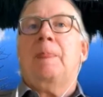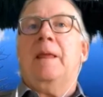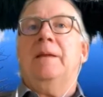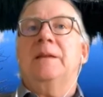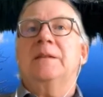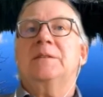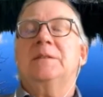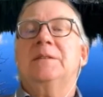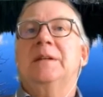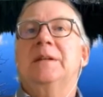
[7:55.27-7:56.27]
this
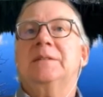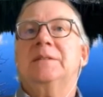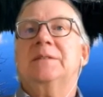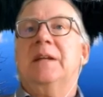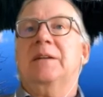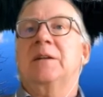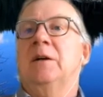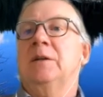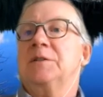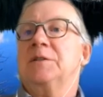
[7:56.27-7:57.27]

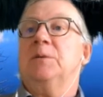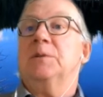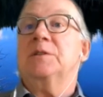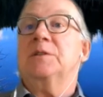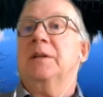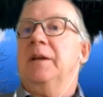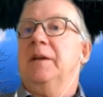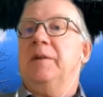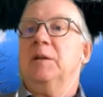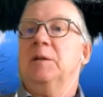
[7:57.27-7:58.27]
technology was suddenly
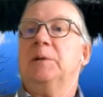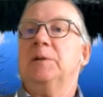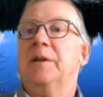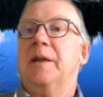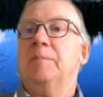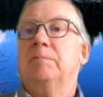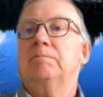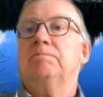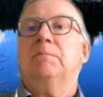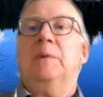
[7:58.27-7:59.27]
available to them.
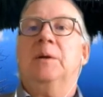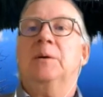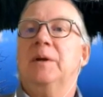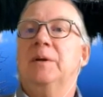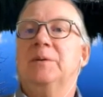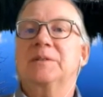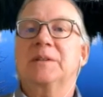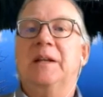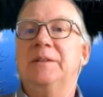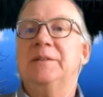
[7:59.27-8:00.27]
You know, it was
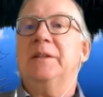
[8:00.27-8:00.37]
an easy